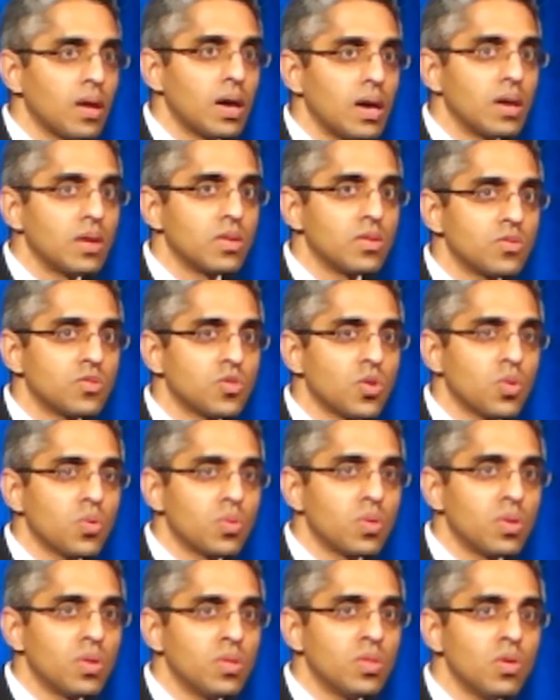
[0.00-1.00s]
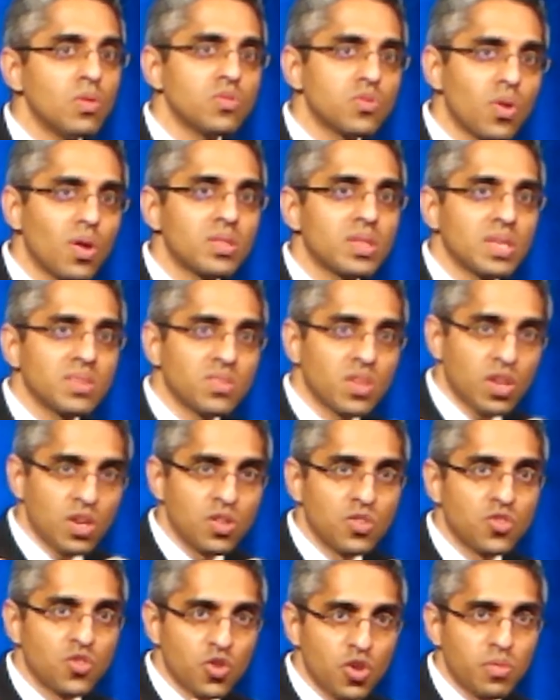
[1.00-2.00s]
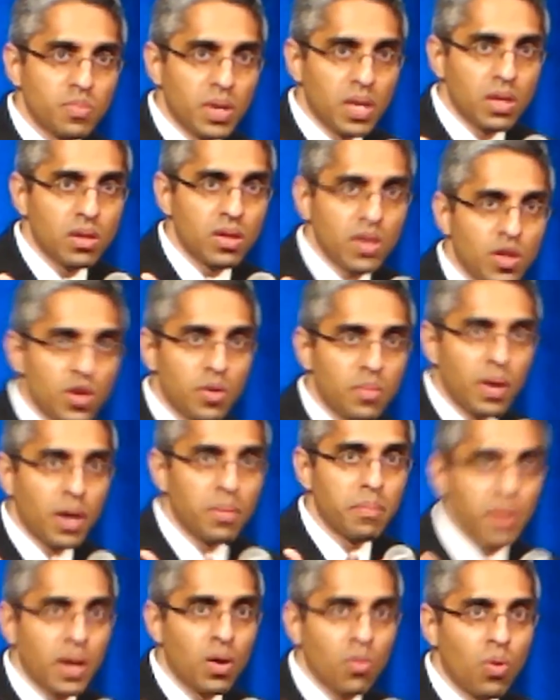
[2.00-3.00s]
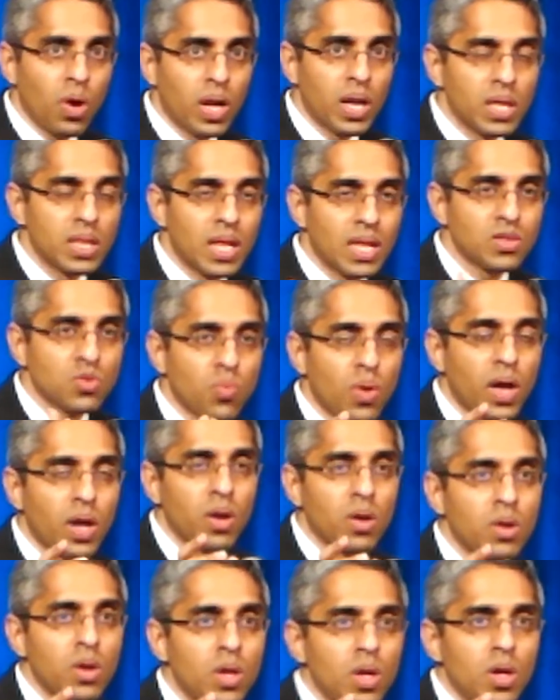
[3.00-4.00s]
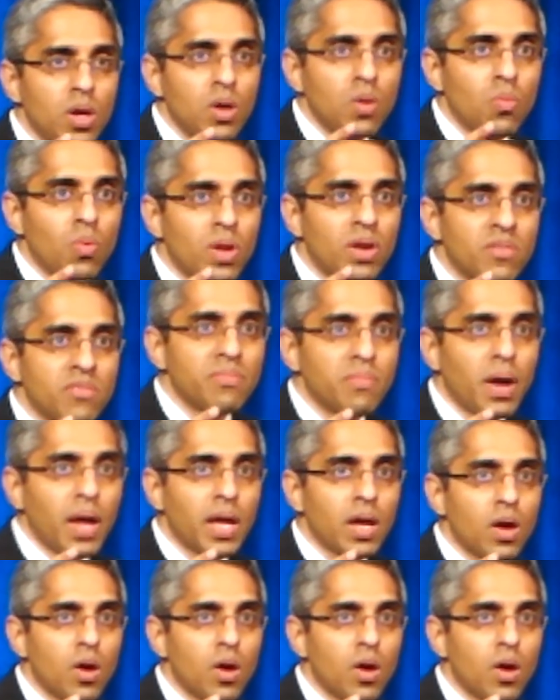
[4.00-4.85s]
Uh, so those are all things that concern me, you know, about marijuana. And that's why one of my